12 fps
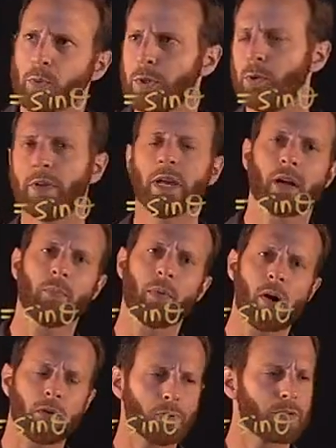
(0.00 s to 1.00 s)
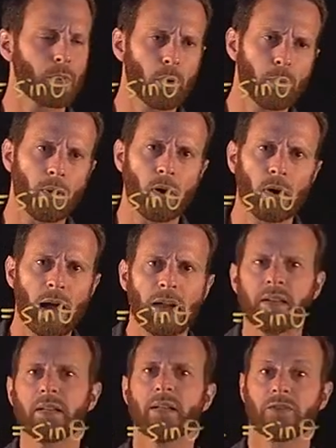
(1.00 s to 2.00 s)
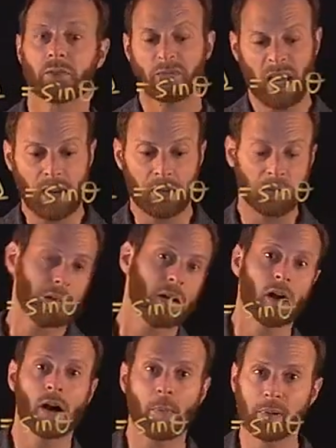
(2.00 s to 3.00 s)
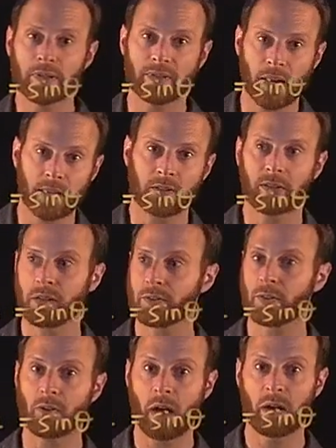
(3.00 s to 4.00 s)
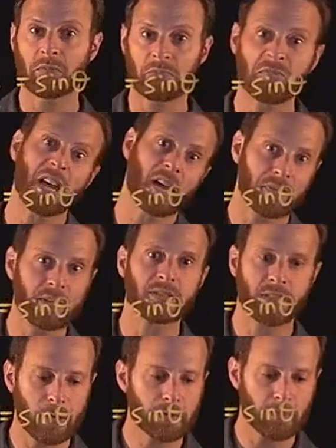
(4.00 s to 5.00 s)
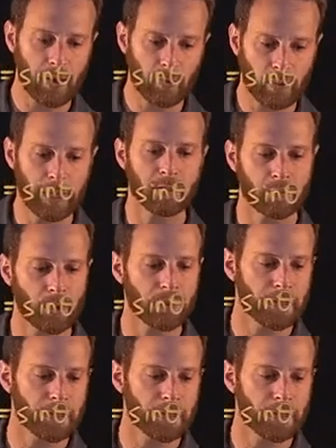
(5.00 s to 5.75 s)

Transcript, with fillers: When you kick a ball or throw a ball, does it take a couple of seconds to hit the ground? Yeah, that sounds about right, so I